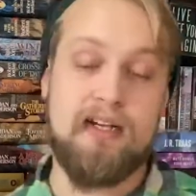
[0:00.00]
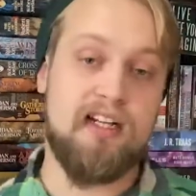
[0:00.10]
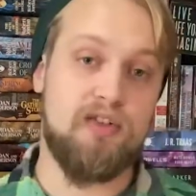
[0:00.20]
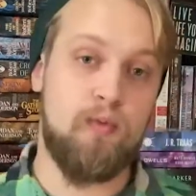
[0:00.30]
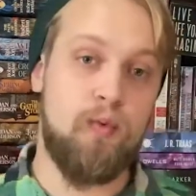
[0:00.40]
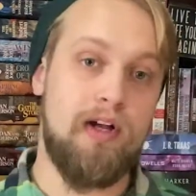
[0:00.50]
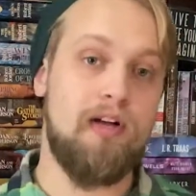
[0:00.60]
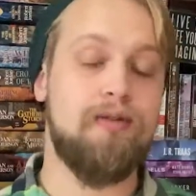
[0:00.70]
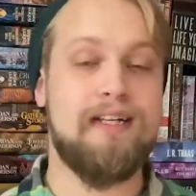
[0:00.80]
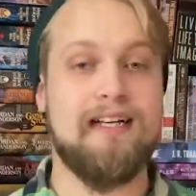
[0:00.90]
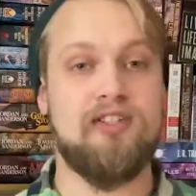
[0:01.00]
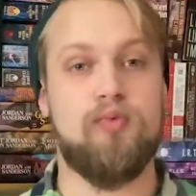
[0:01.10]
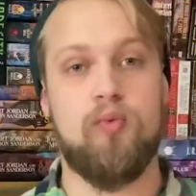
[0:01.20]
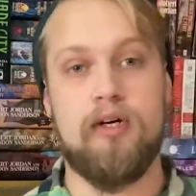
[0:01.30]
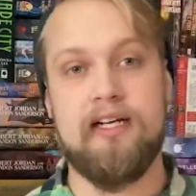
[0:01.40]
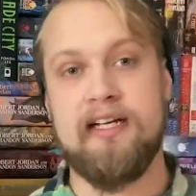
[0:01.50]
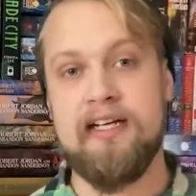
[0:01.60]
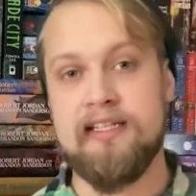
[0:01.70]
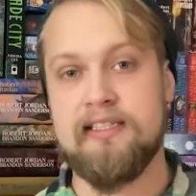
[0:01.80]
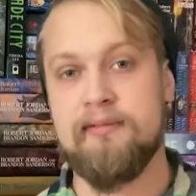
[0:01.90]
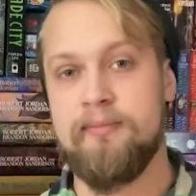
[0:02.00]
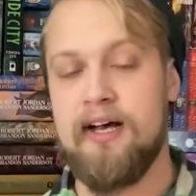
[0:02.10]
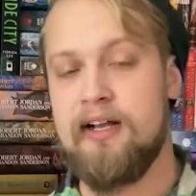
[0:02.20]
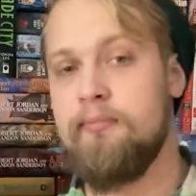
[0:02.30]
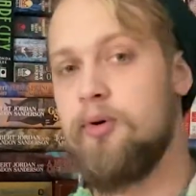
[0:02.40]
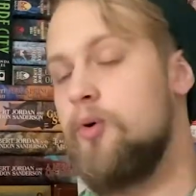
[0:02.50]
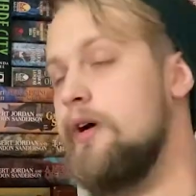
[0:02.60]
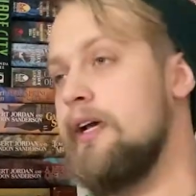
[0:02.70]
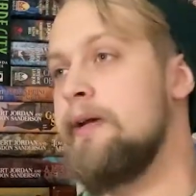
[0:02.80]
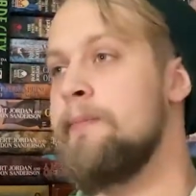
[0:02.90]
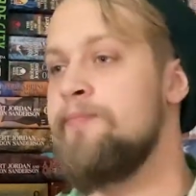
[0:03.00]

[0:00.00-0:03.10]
Mage? Well, guess what? It's about a boy.